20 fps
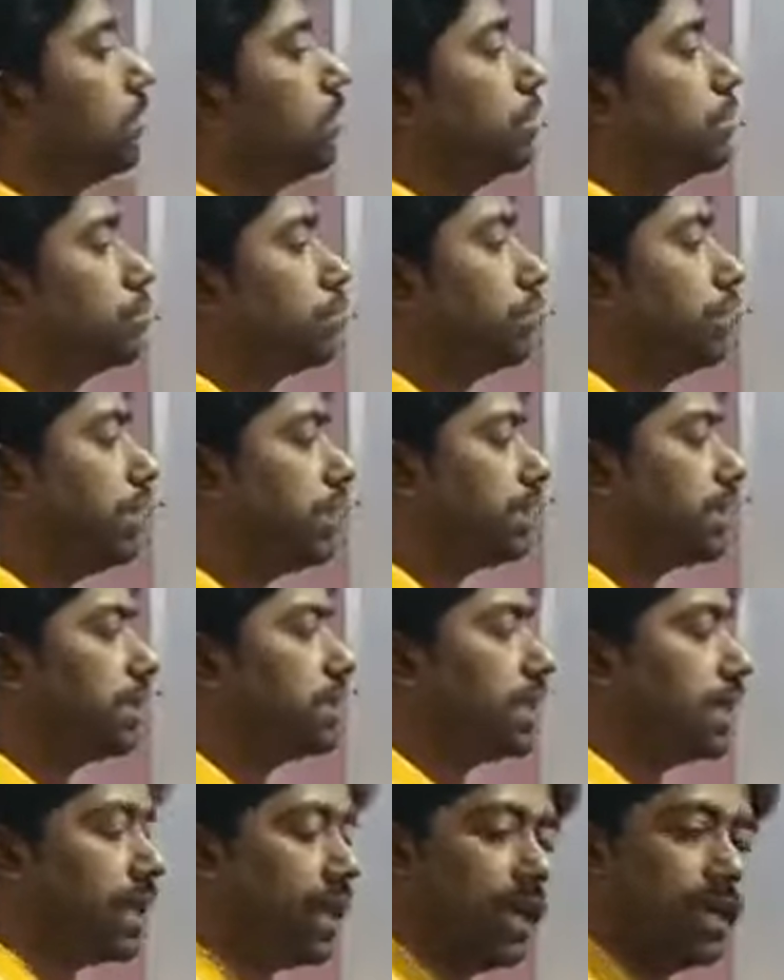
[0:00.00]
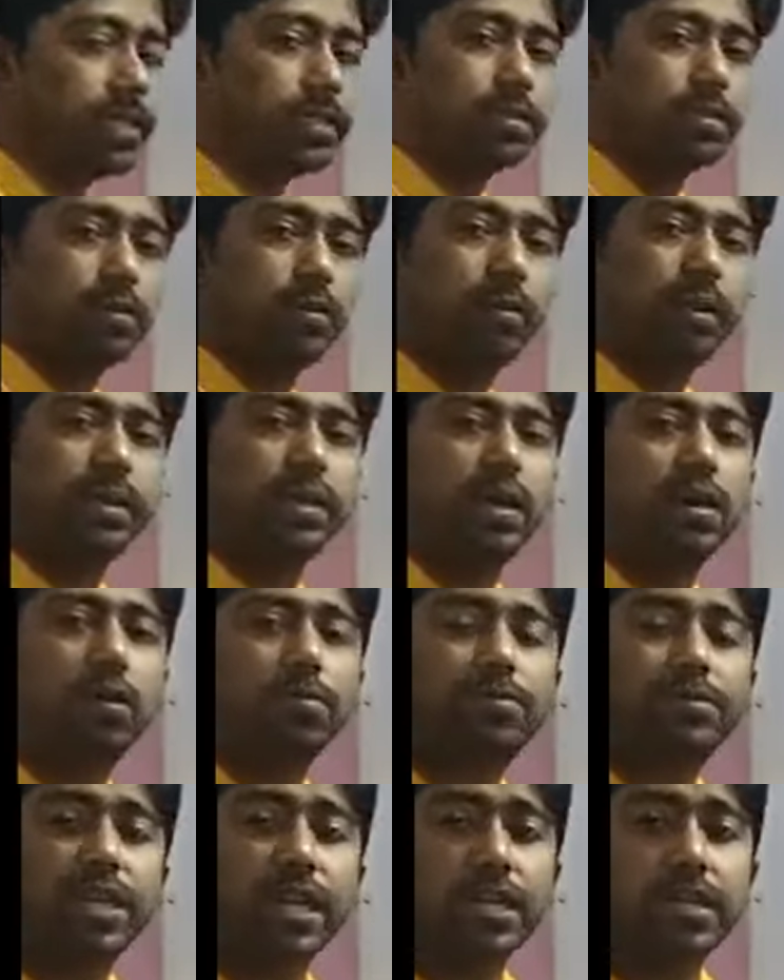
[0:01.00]
So this is a case where the
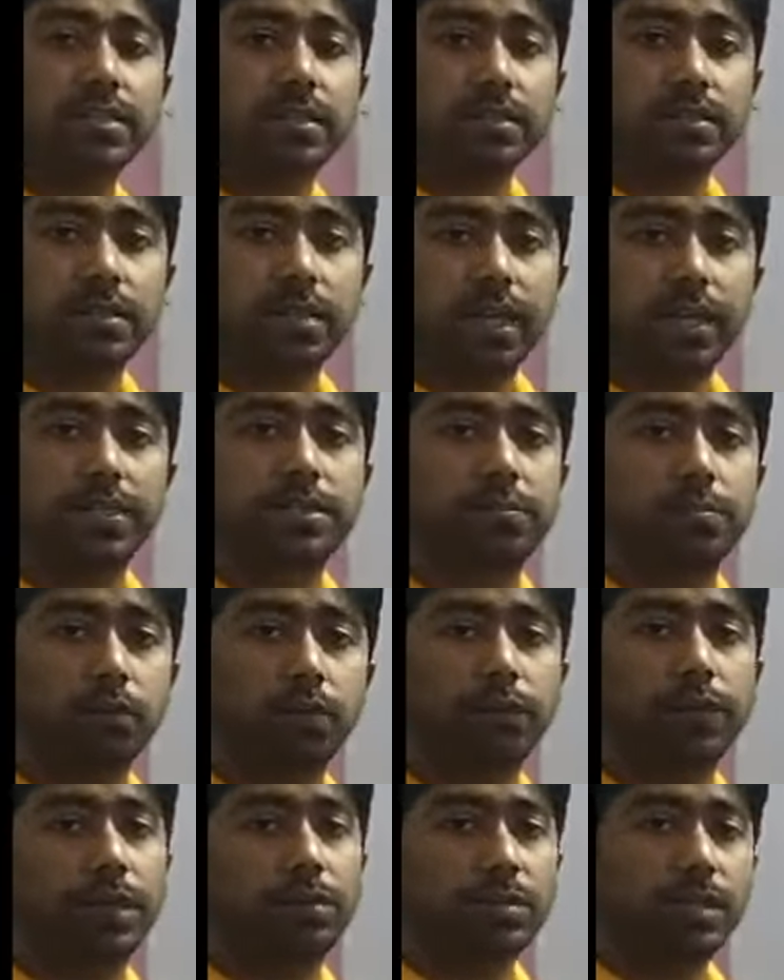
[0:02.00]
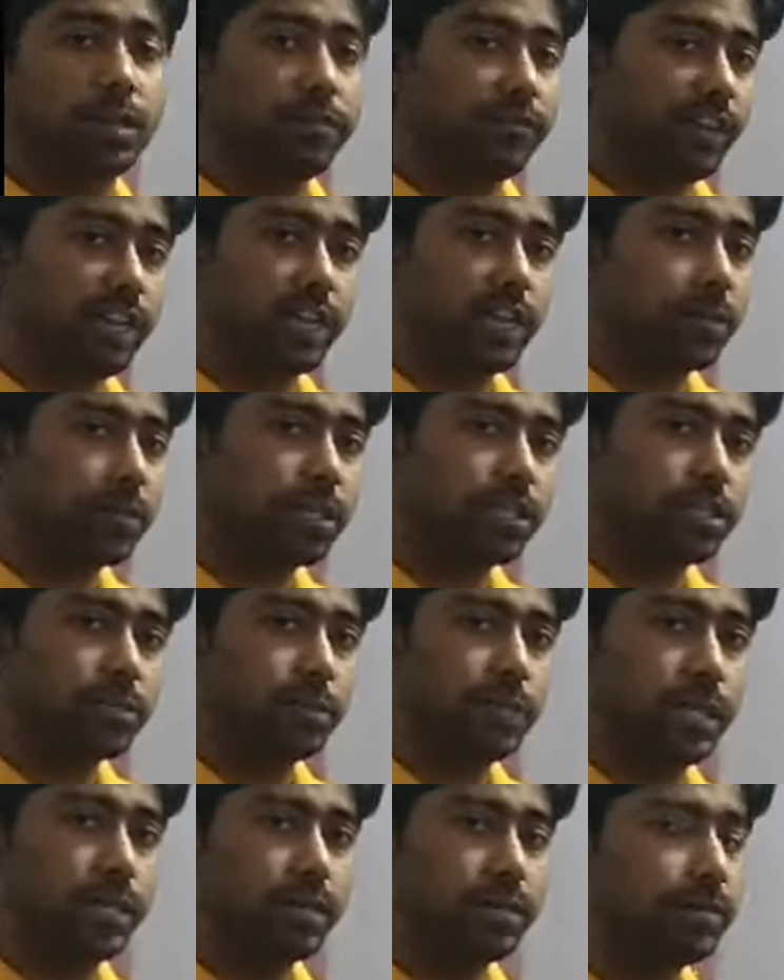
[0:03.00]
object is moving with a variable
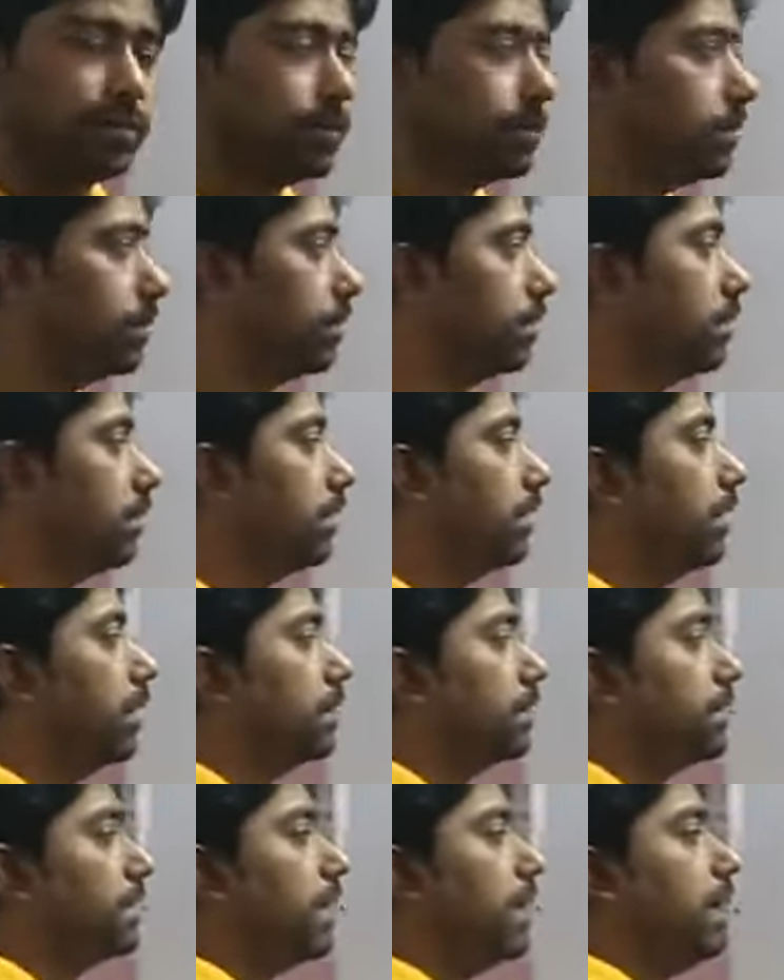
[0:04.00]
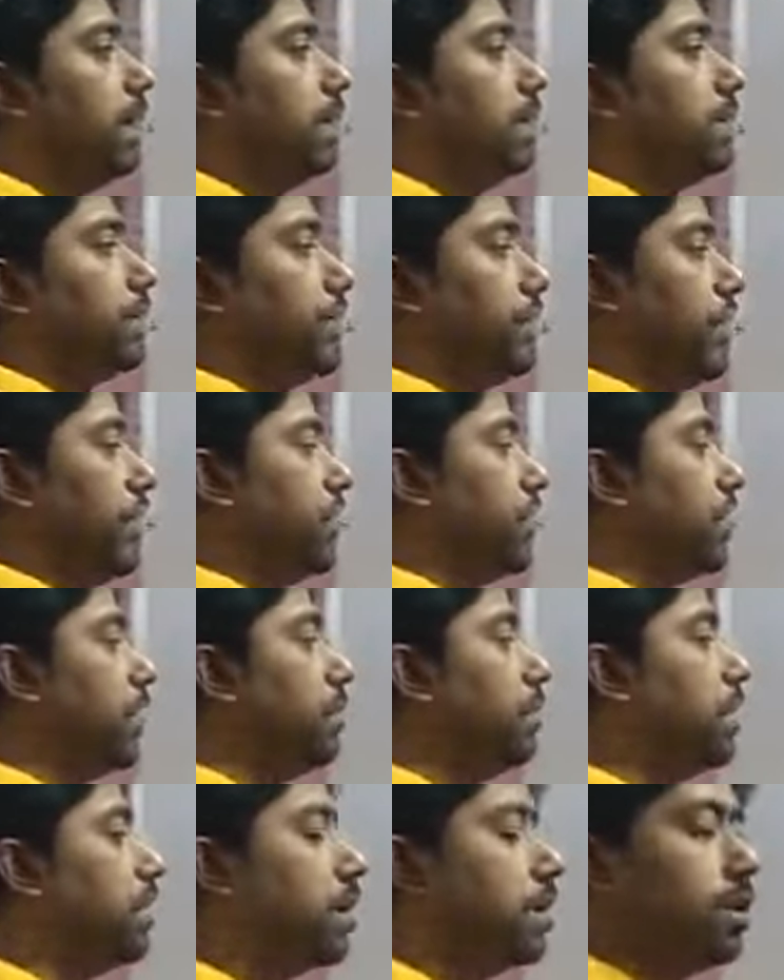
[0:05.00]
speed. See, 16
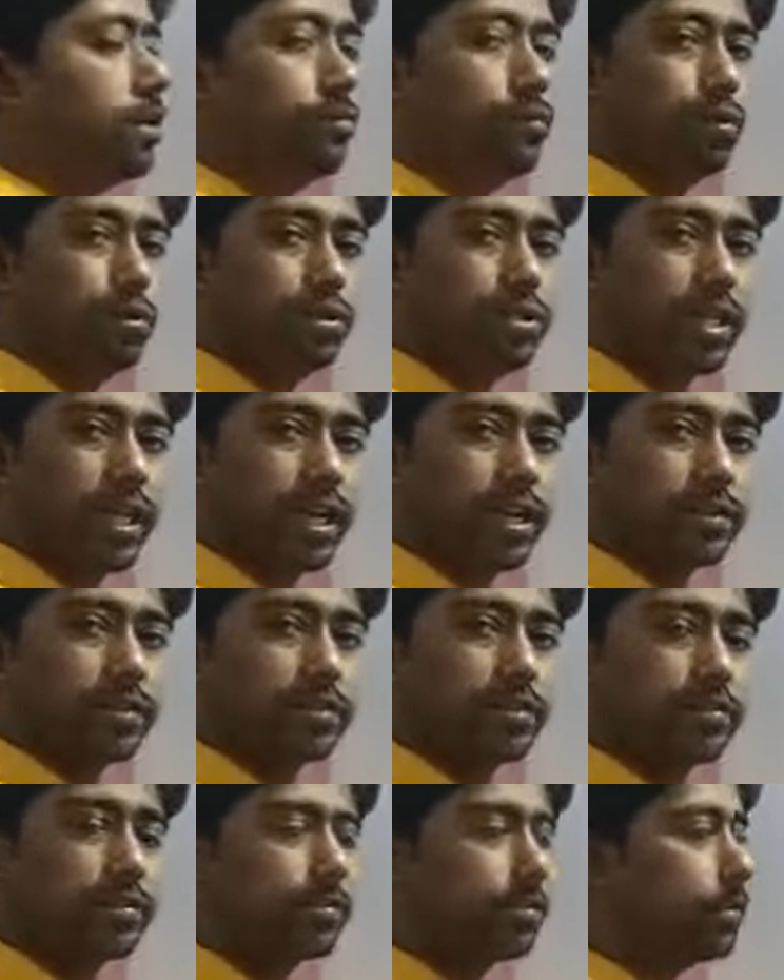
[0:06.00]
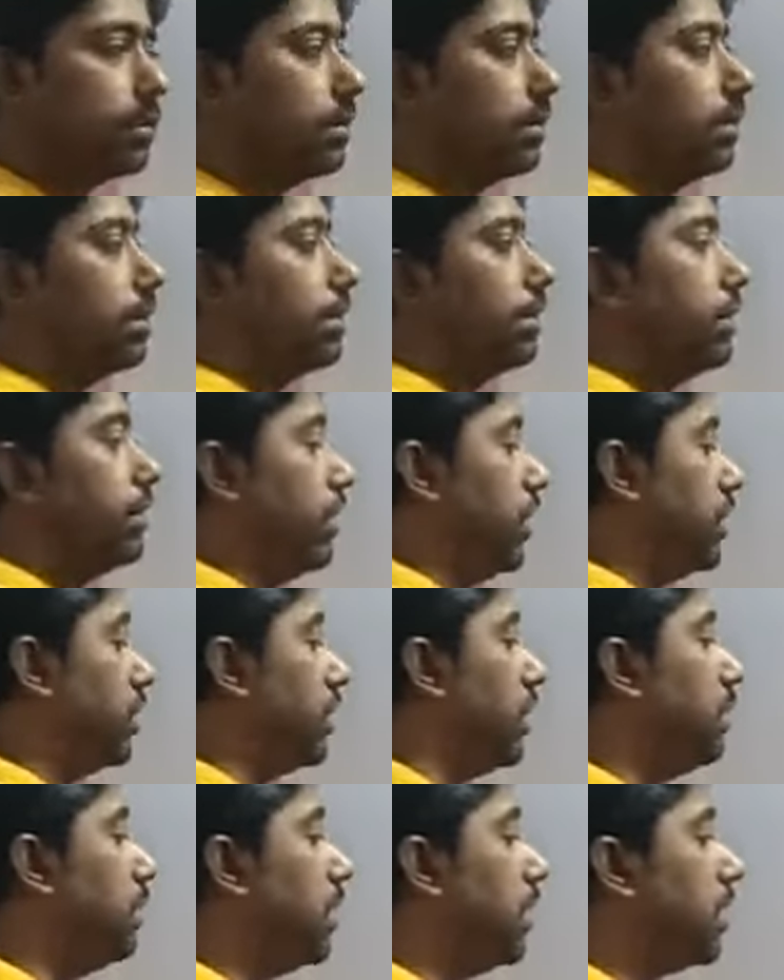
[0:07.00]
meter in 4 seconds,
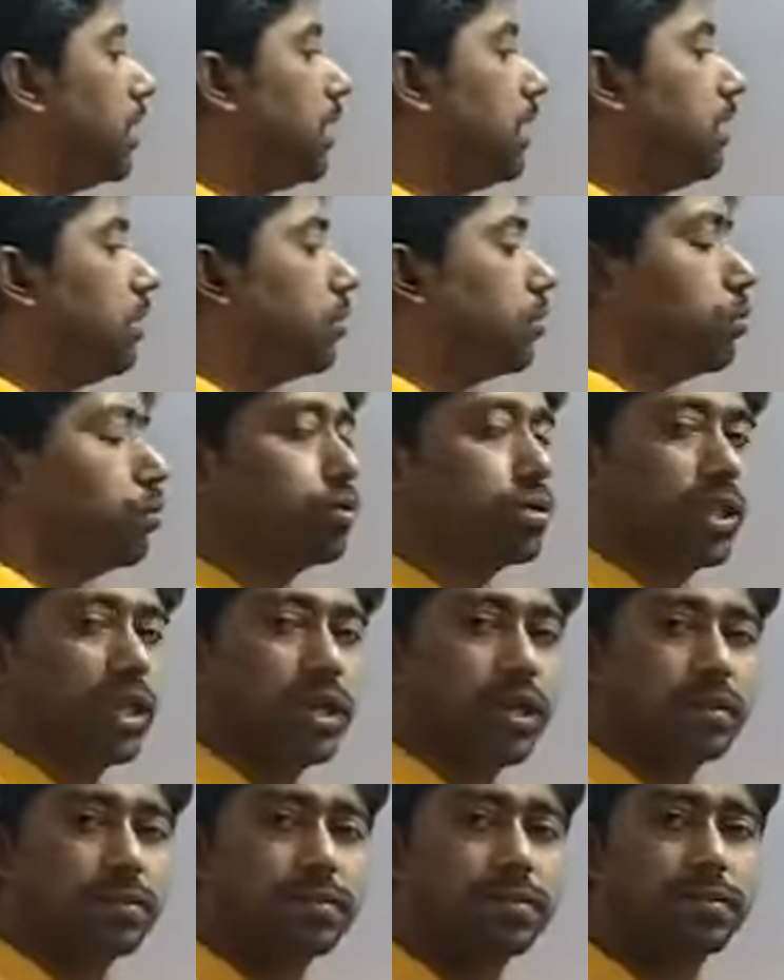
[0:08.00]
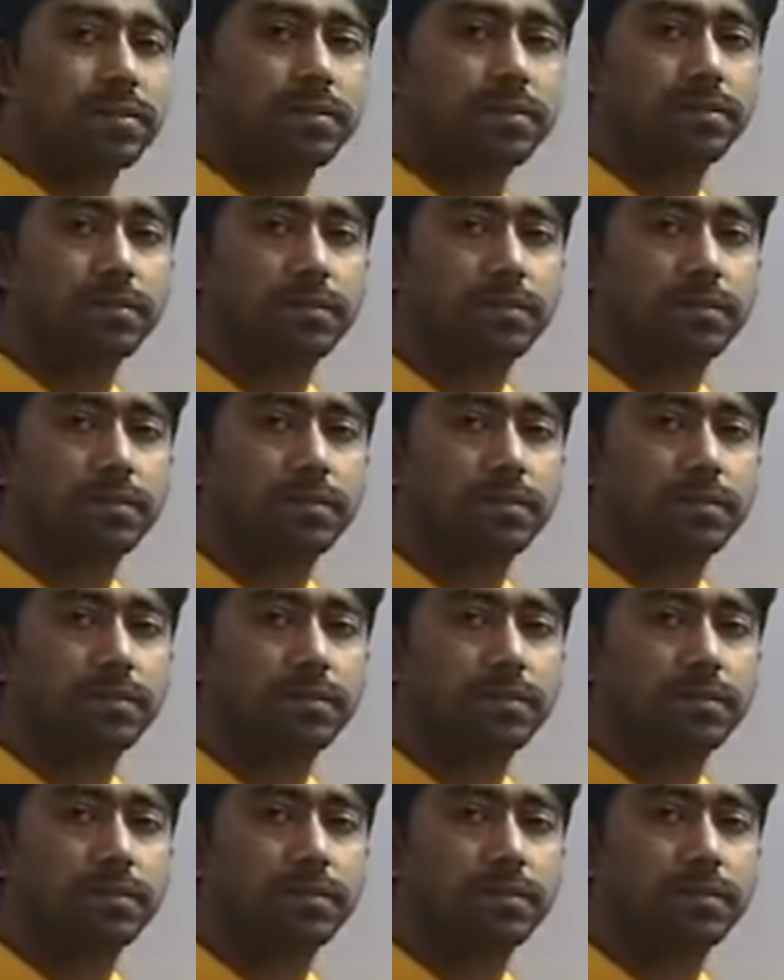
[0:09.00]
16 meter in 2 seconds.